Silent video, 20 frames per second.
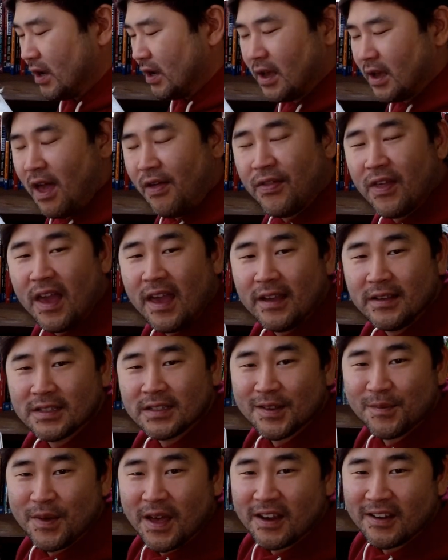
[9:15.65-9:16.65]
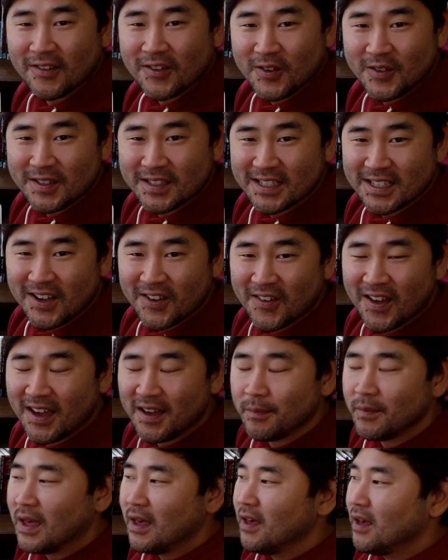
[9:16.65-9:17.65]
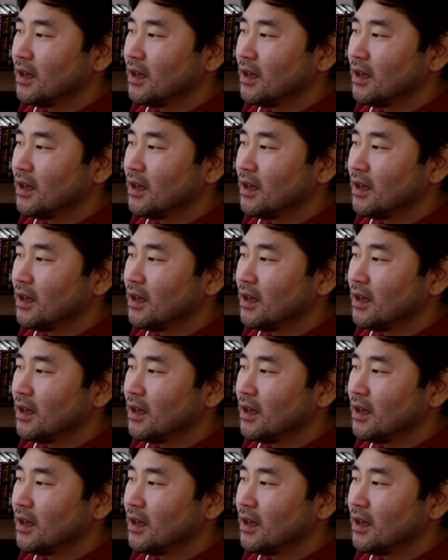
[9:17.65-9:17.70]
He got the Ace of Pentacles, okay?